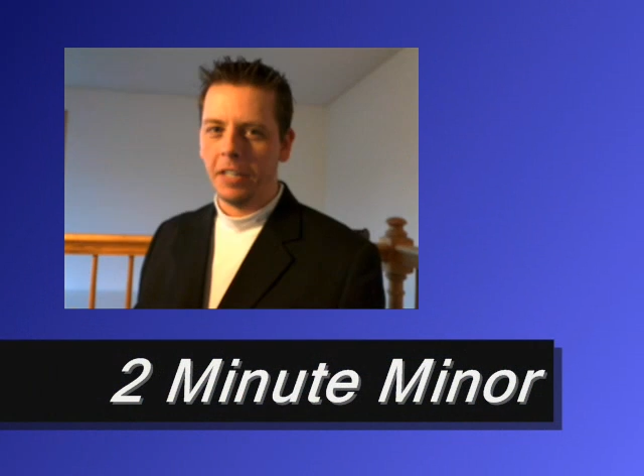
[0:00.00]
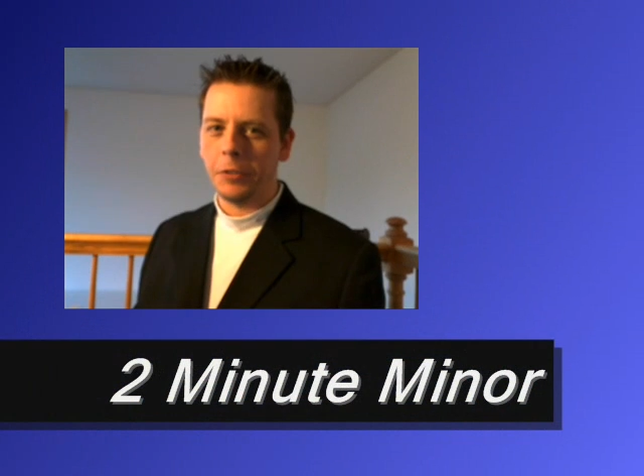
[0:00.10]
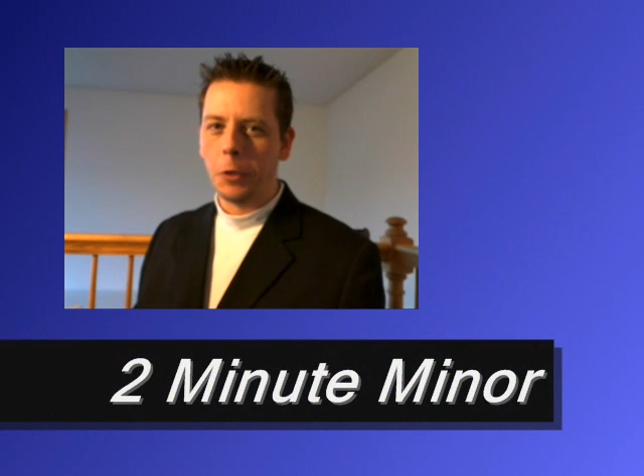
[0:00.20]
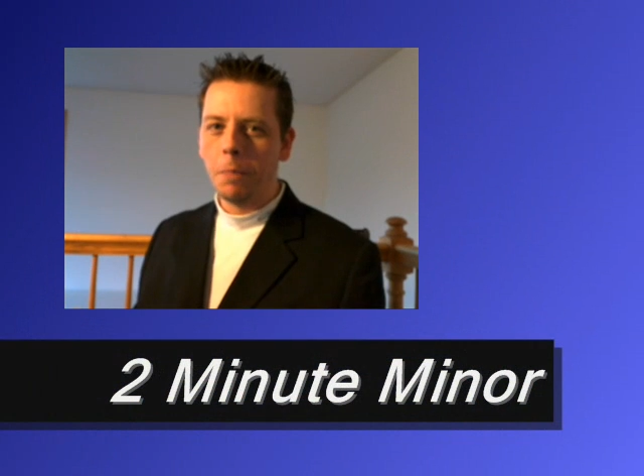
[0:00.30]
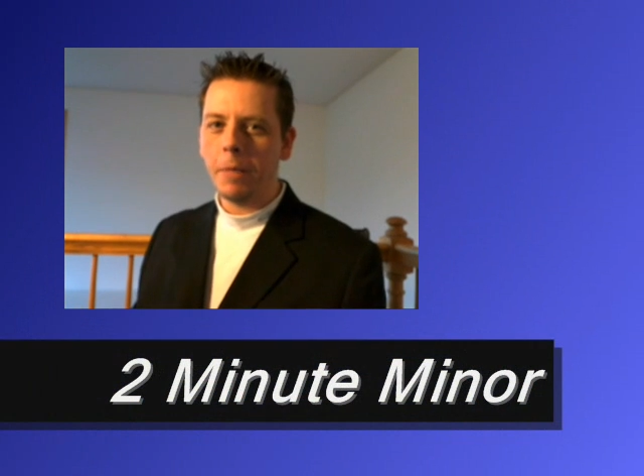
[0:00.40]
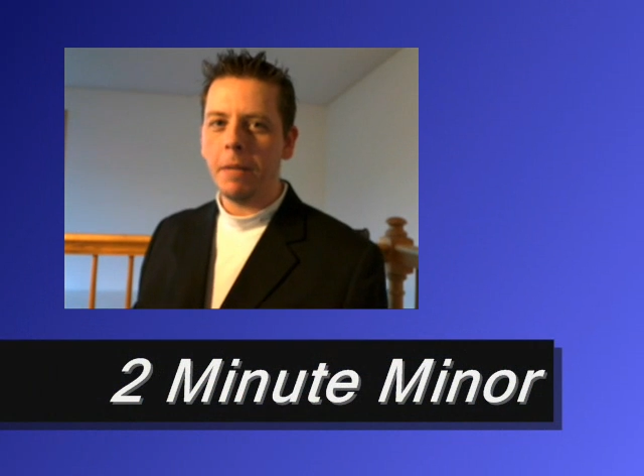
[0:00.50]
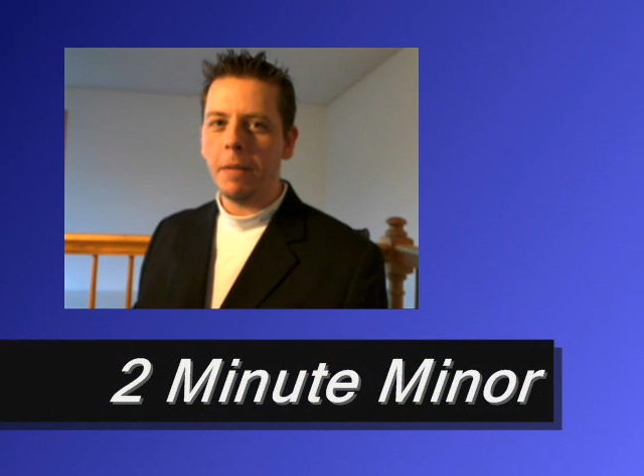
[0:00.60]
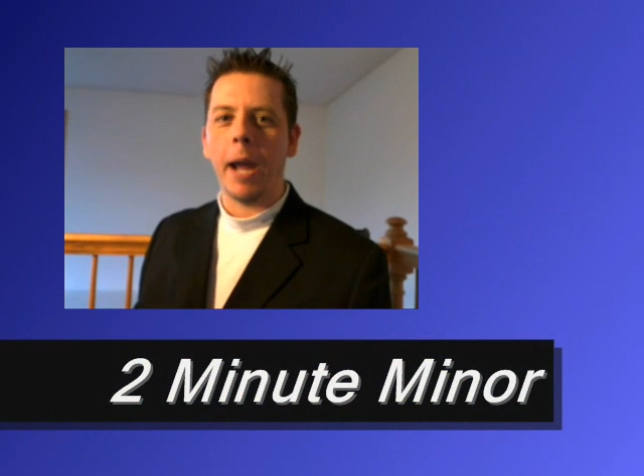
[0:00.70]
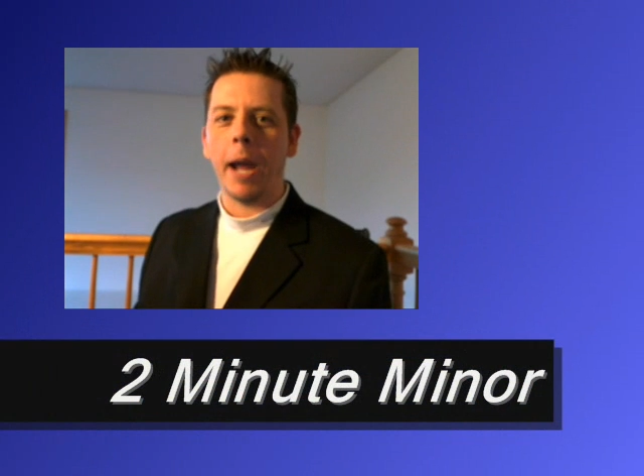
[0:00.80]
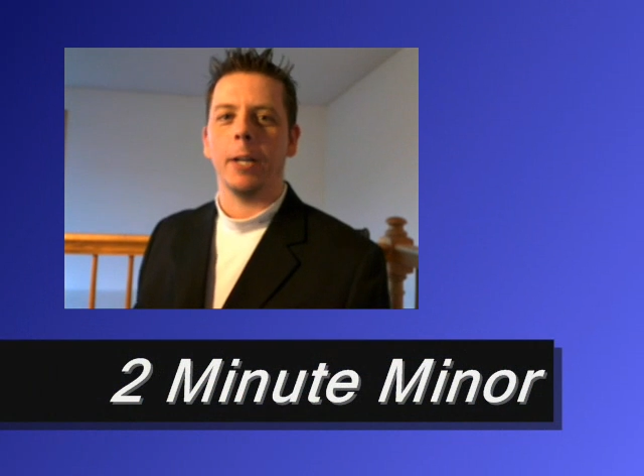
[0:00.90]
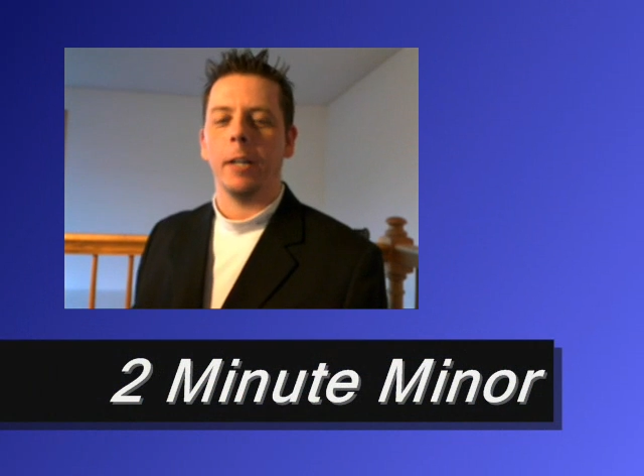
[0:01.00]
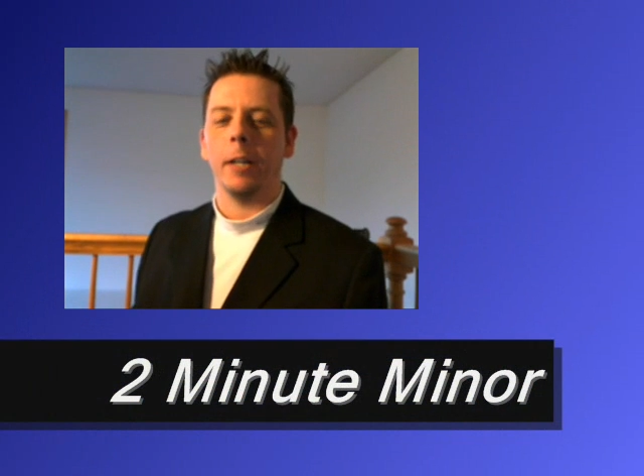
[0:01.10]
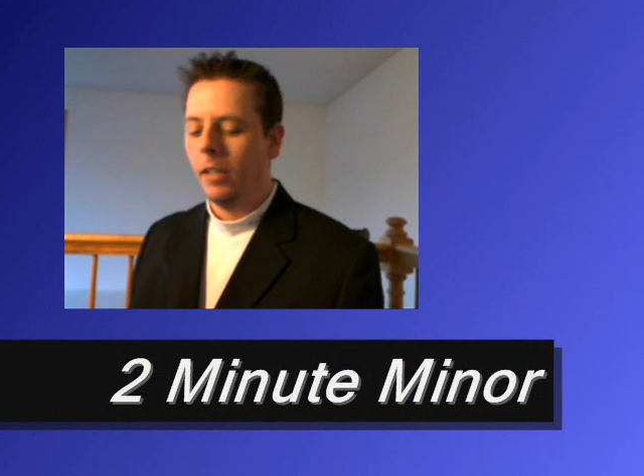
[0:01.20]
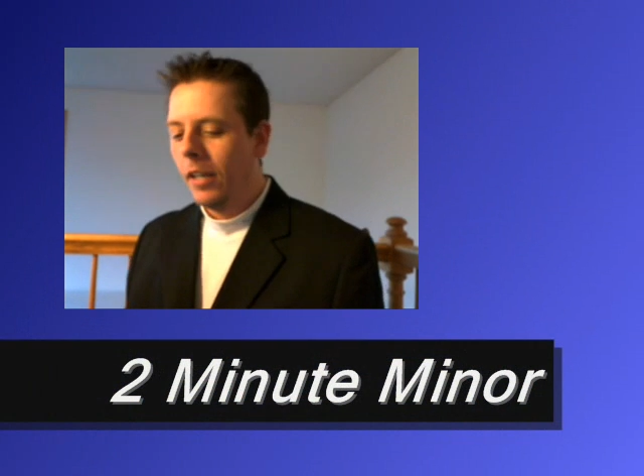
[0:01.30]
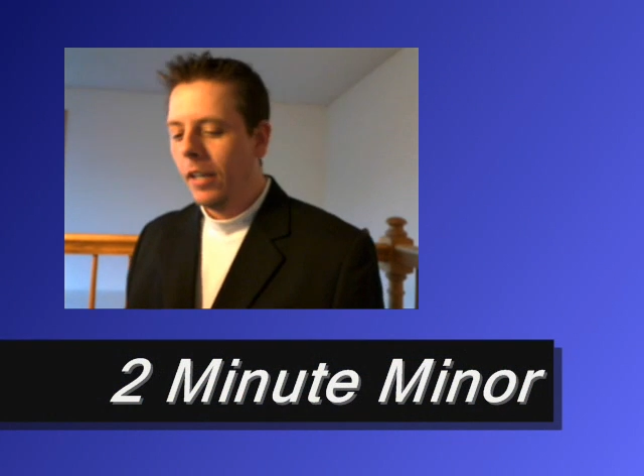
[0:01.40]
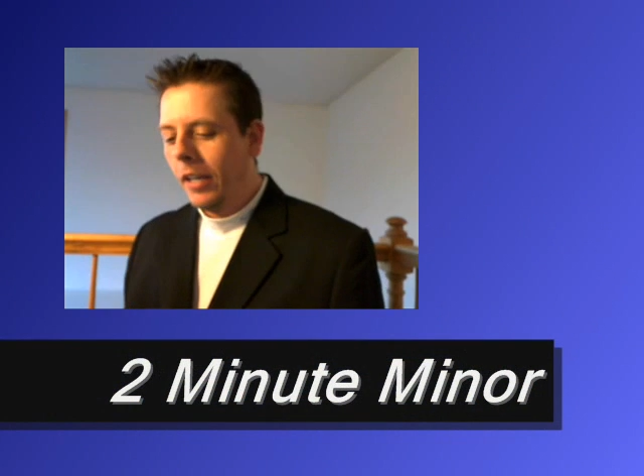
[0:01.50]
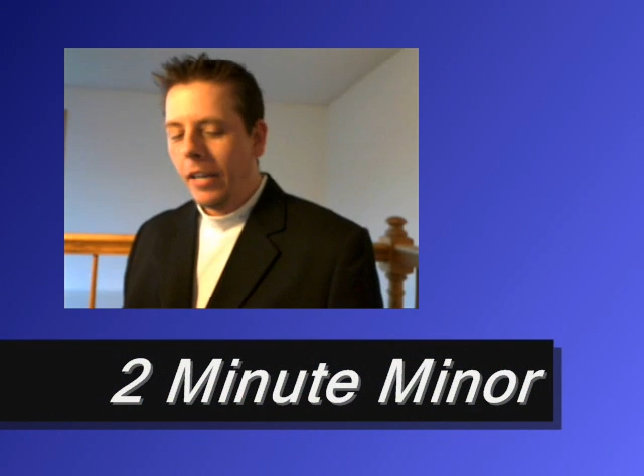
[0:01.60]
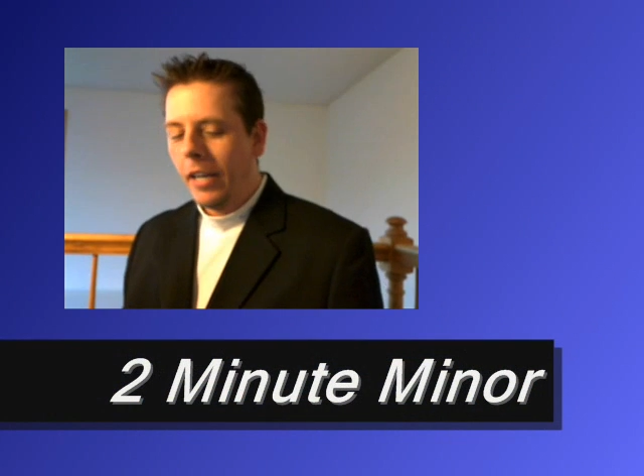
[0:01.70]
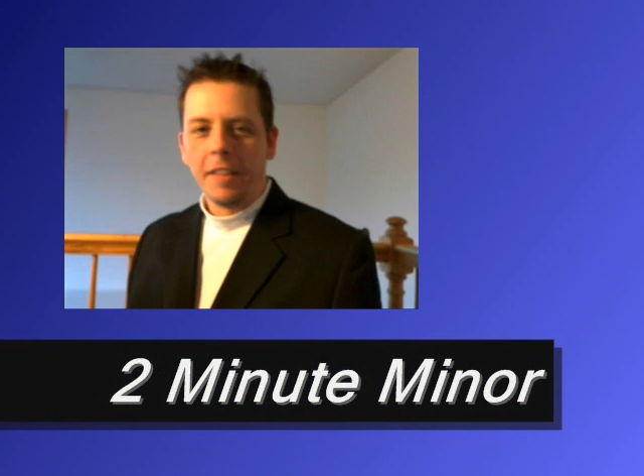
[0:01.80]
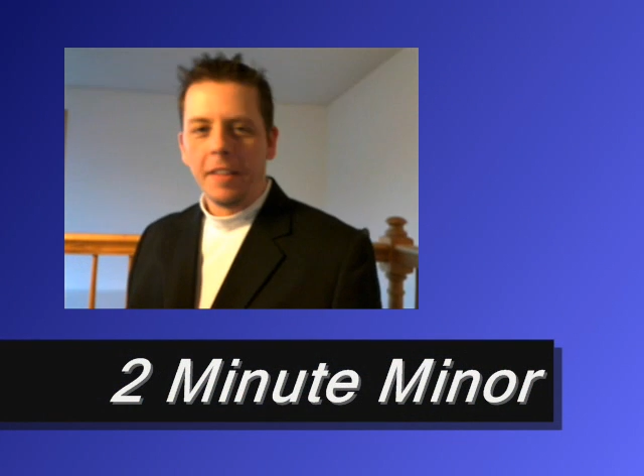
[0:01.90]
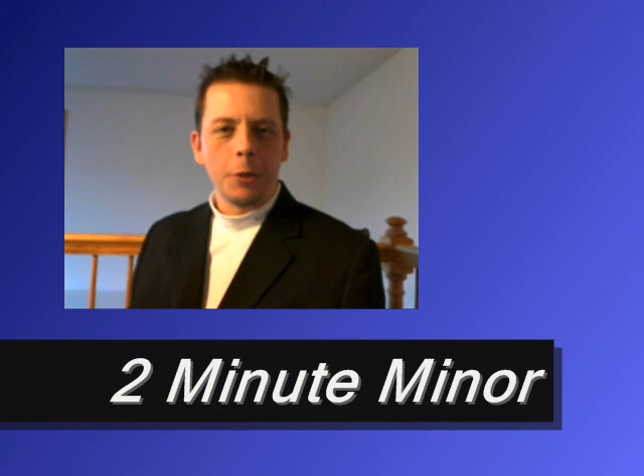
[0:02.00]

the two-minute minor. And